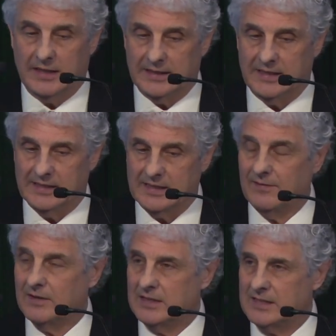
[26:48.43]

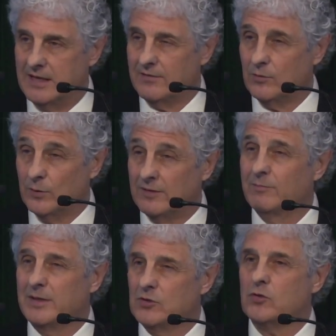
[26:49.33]
1977,
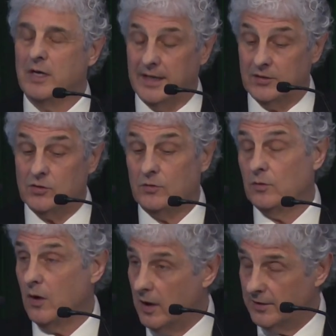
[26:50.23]
we've been trying
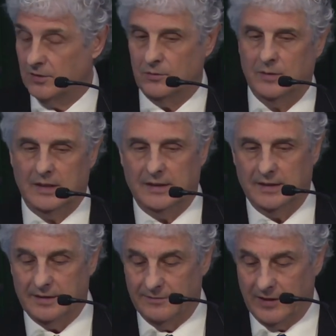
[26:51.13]
to argue
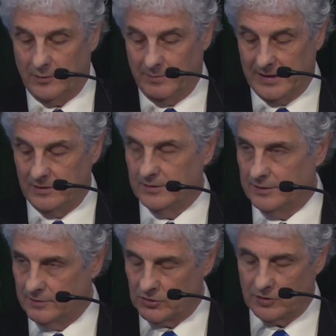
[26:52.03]
in the developmental
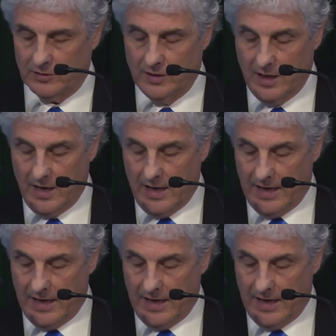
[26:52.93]
literature.